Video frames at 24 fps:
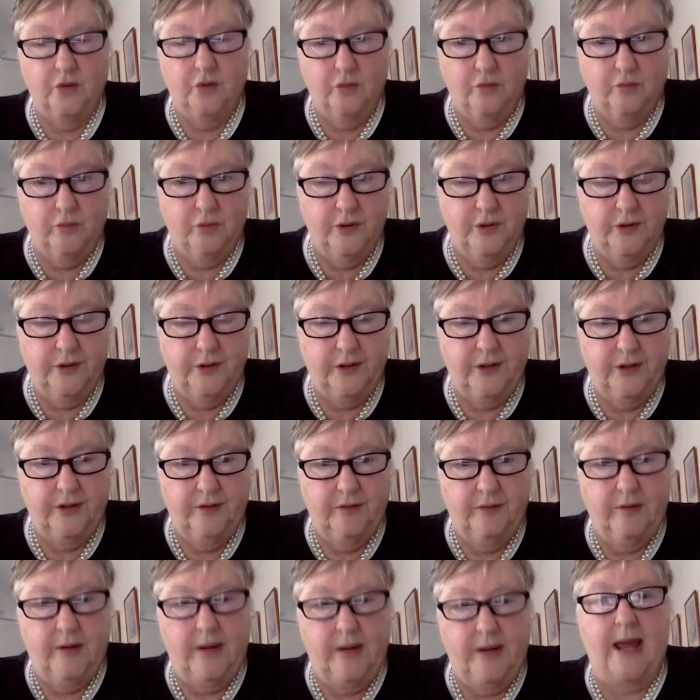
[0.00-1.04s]
work.
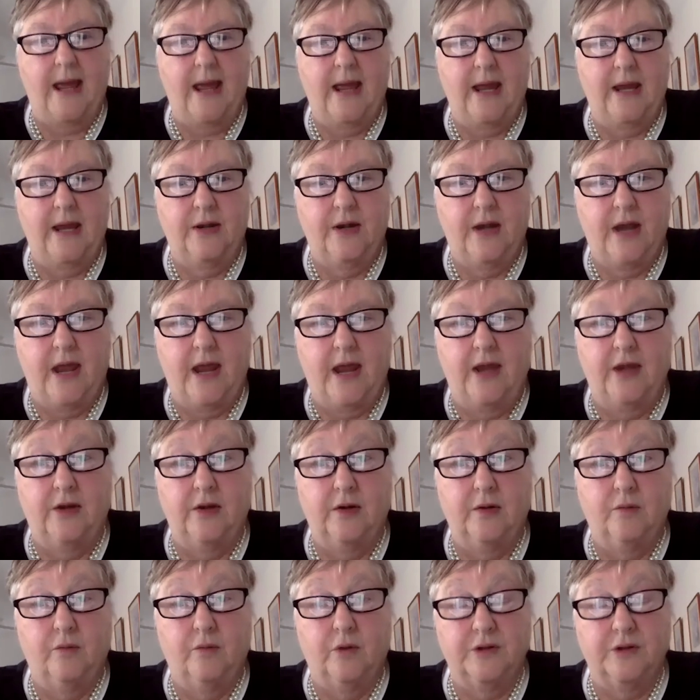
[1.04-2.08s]
And
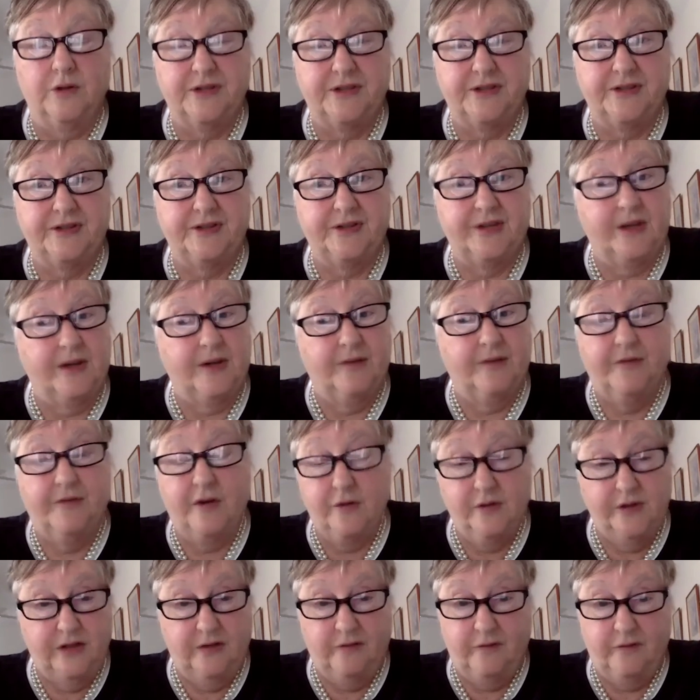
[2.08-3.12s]
in what's a
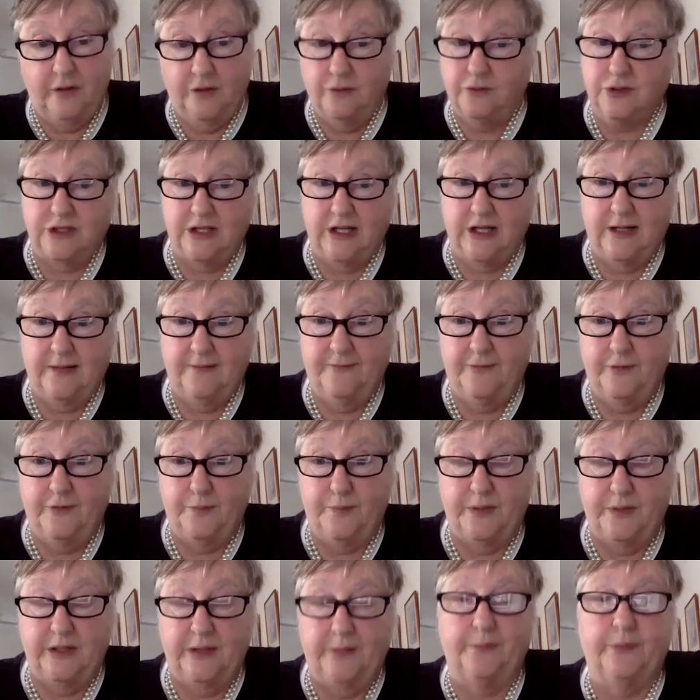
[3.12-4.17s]
very difficult time for
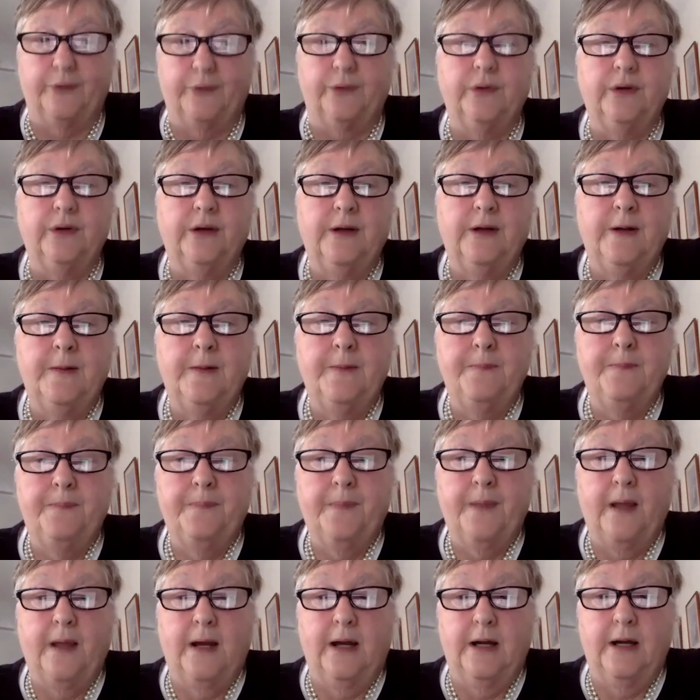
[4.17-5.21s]
people
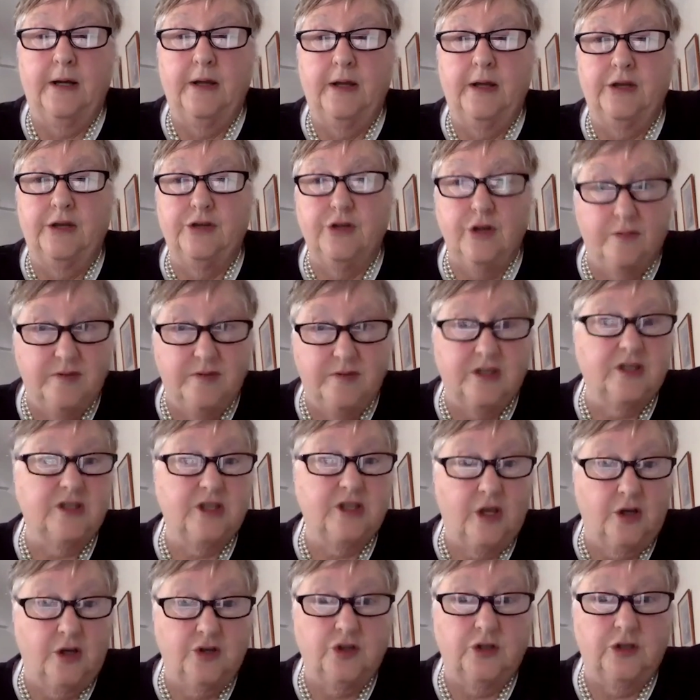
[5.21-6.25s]
in terms of
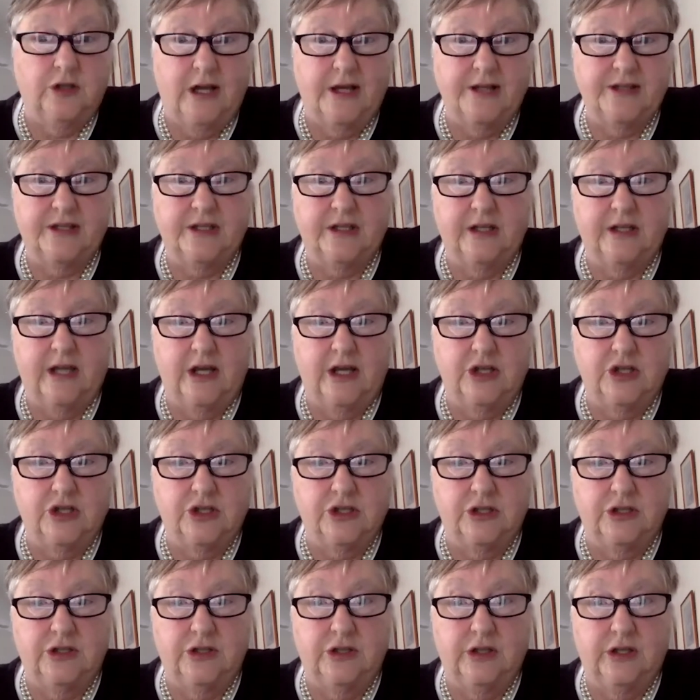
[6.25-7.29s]
social
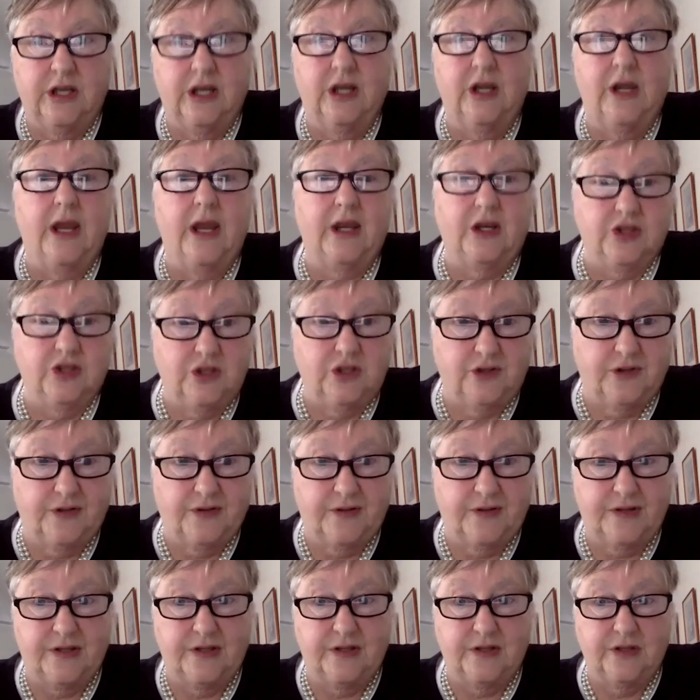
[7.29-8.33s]
isolation and the
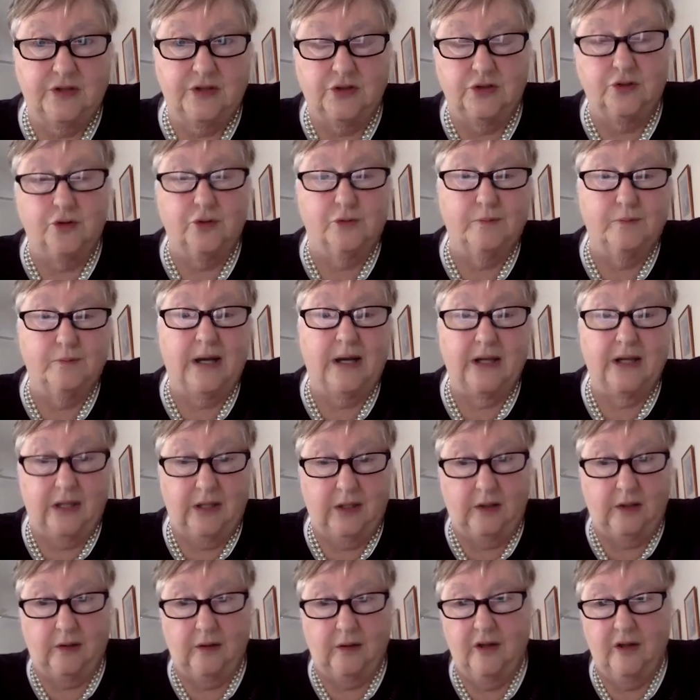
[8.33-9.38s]
connections that you're
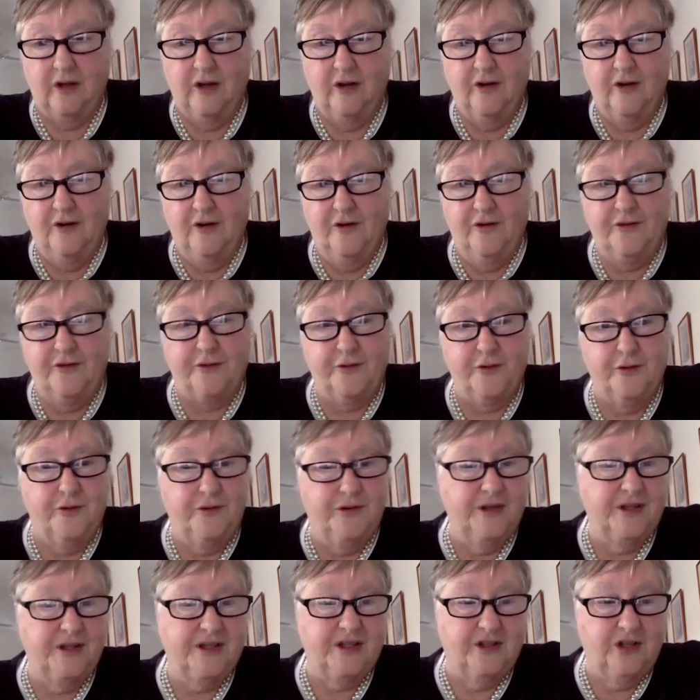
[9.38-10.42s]
making through
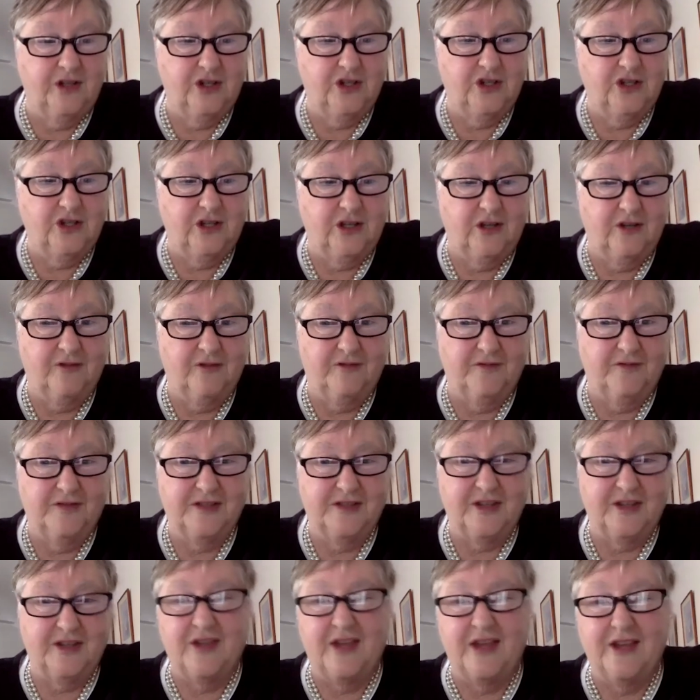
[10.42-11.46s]
this initiative.
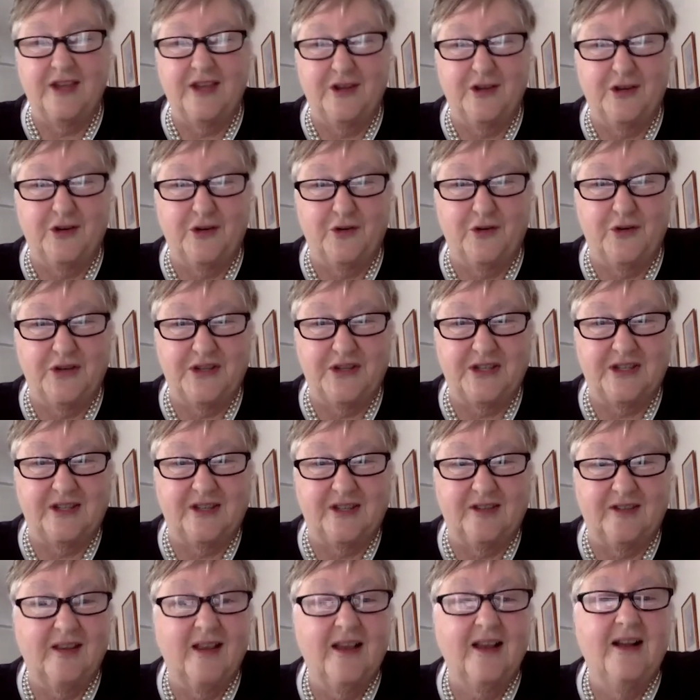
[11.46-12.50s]
So thank you, Chris,
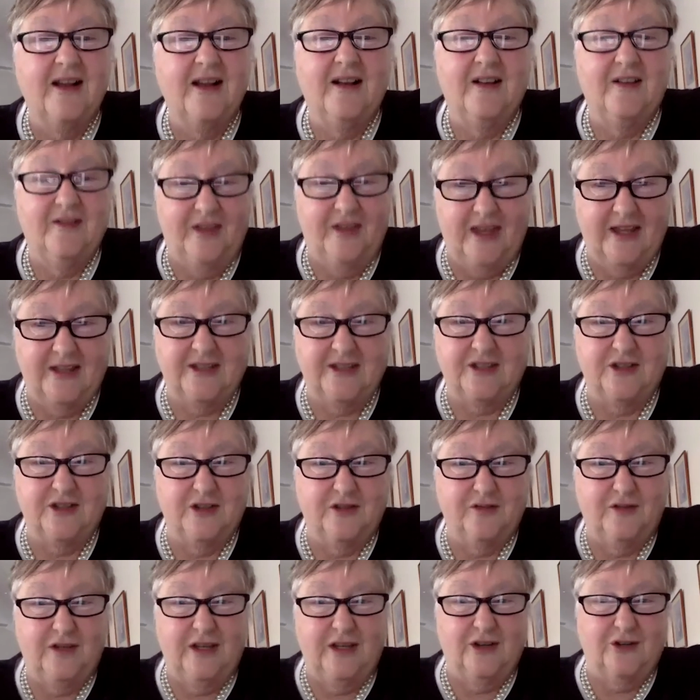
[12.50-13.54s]
and thanks to
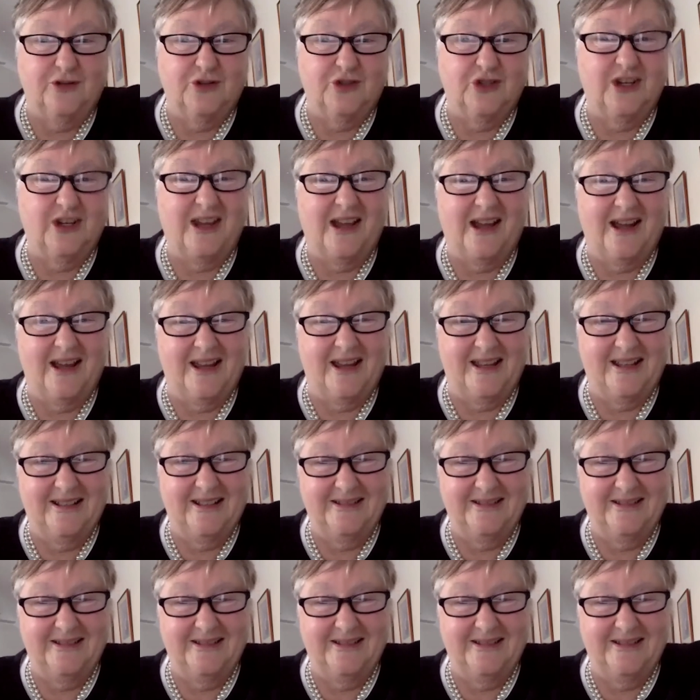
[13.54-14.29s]
the VLGA.